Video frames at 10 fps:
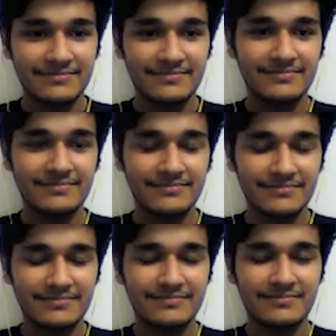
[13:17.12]

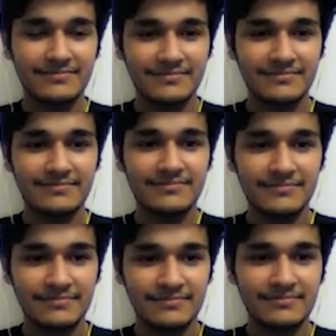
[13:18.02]

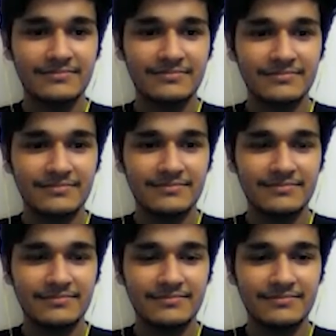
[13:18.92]

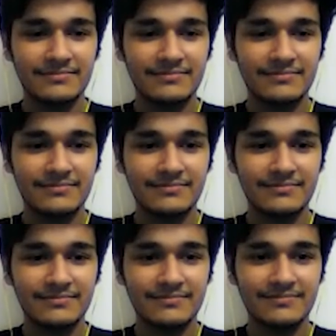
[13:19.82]

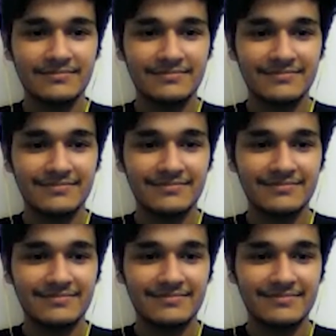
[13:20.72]

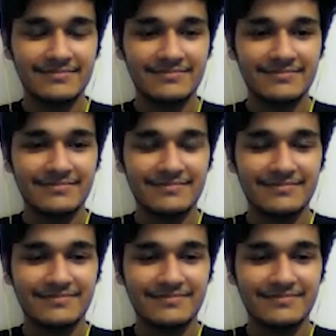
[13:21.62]
(silent)